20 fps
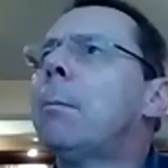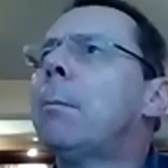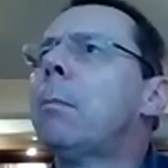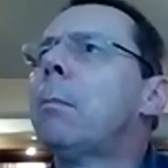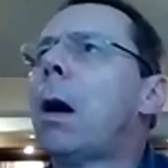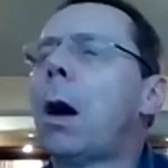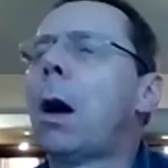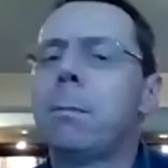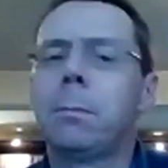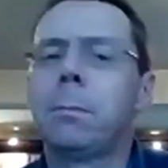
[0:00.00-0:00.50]

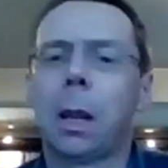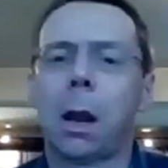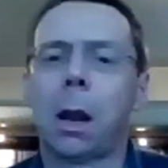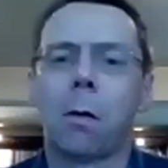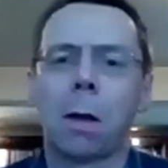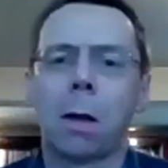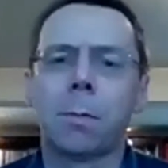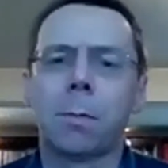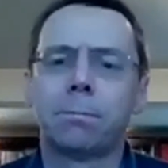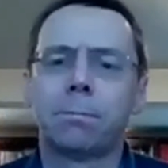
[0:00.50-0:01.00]

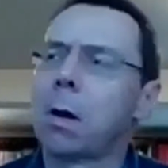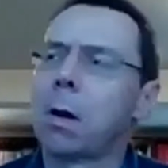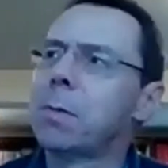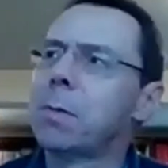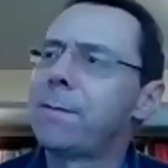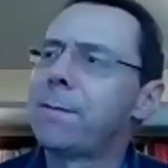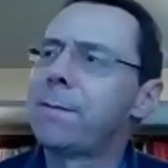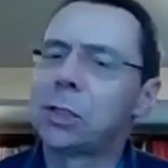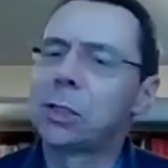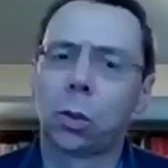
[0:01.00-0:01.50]
a
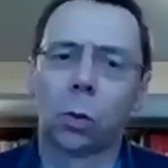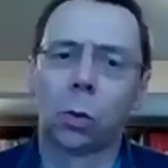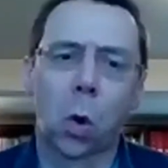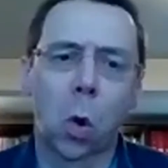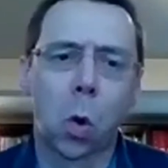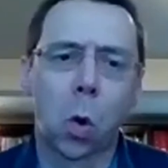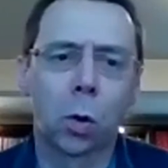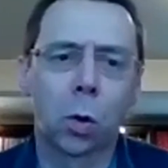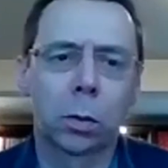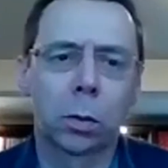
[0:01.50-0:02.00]
fiscal
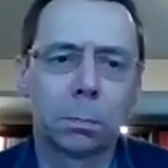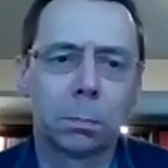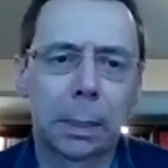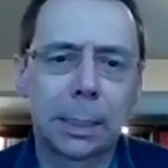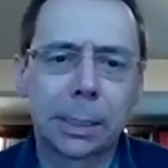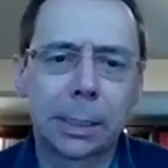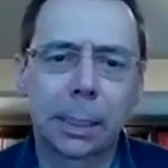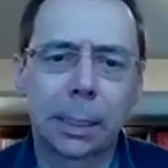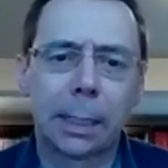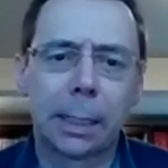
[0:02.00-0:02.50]
hawk,
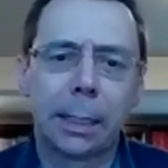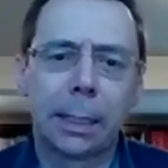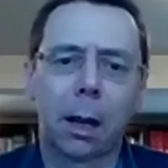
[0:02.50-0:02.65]
basically.